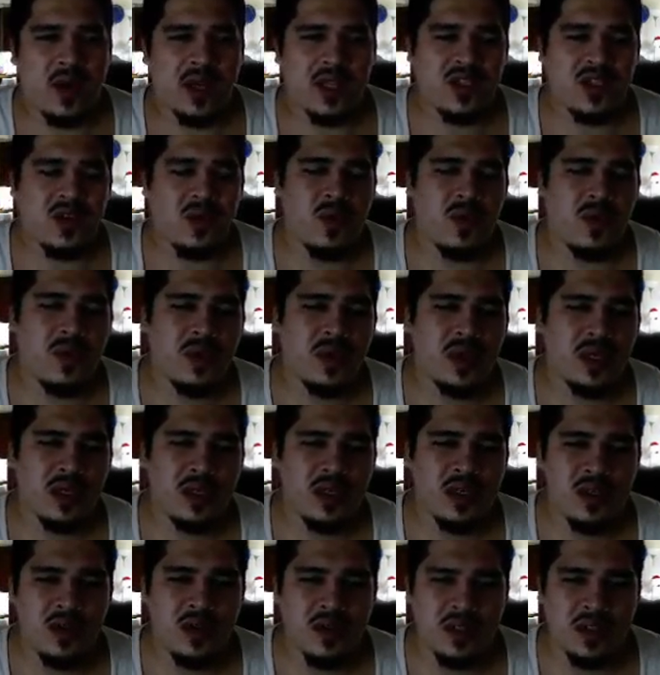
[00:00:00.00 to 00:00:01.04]
So what we're going to
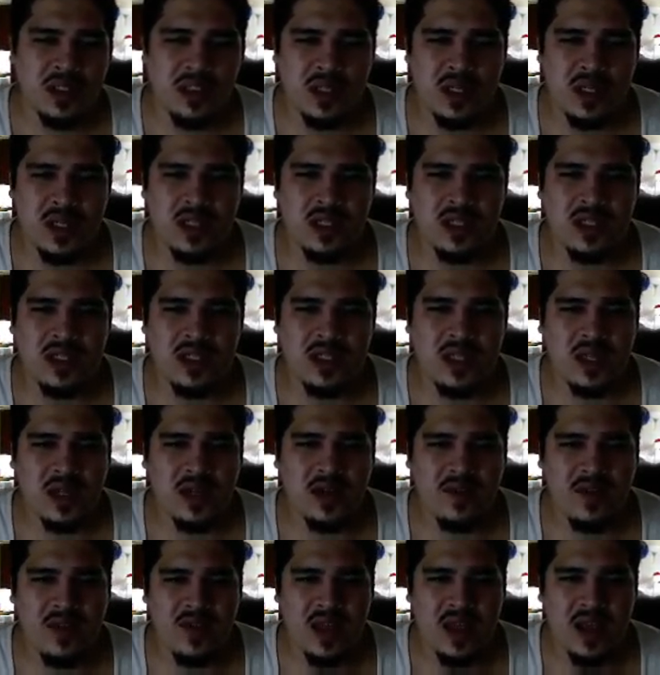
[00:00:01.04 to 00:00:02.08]
do is, instead
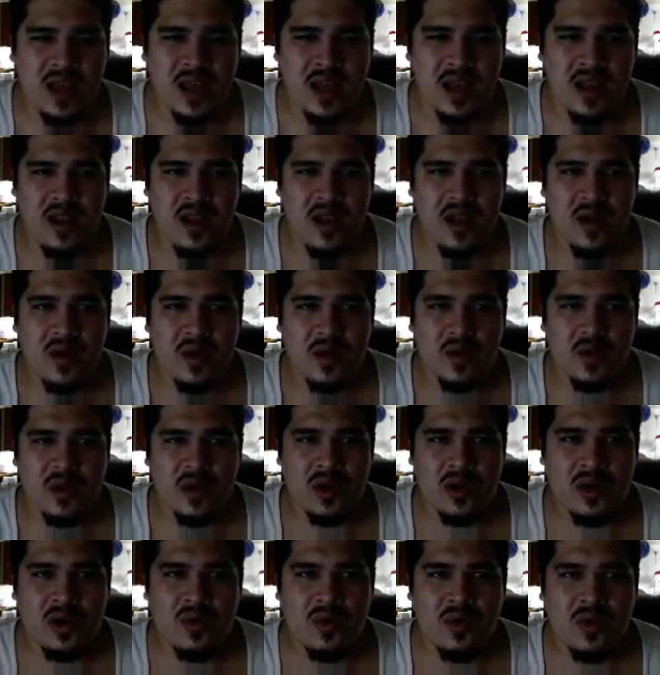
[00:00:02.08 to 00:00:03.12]
of that, we're going
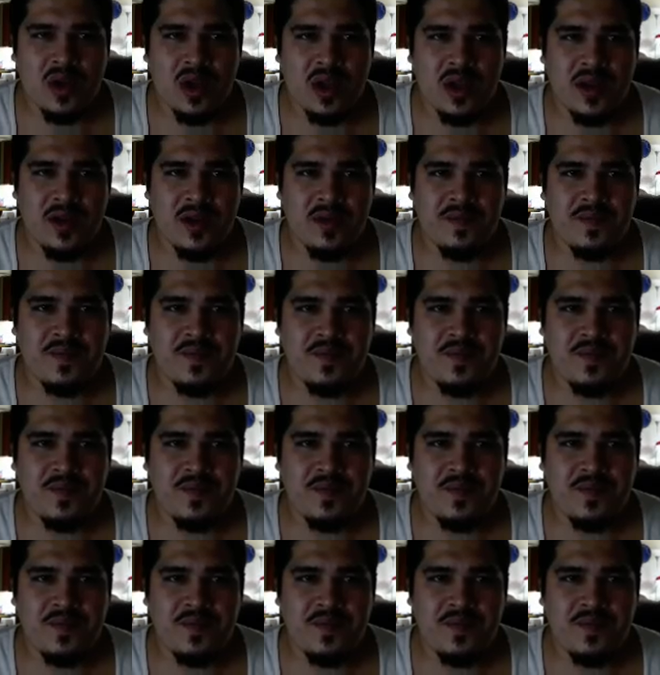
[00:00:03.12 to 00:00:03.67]
to run